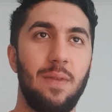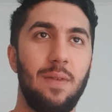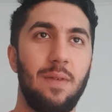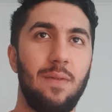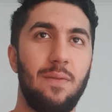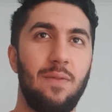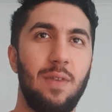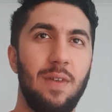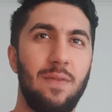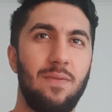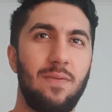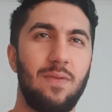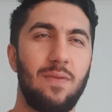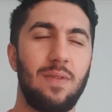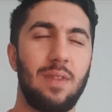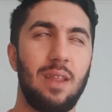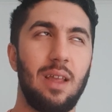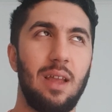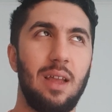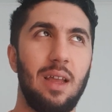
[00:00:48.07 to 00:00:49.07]
fifth
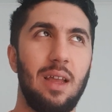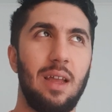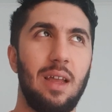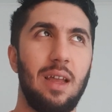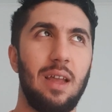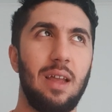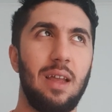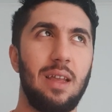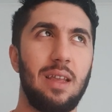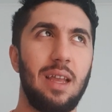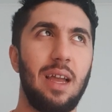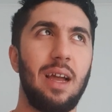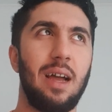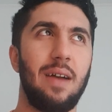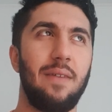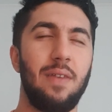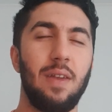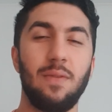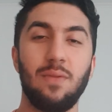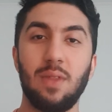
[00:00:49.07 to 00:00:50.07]

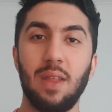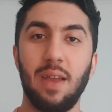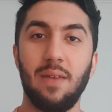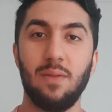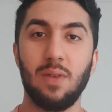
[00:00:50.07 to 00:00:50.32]
day,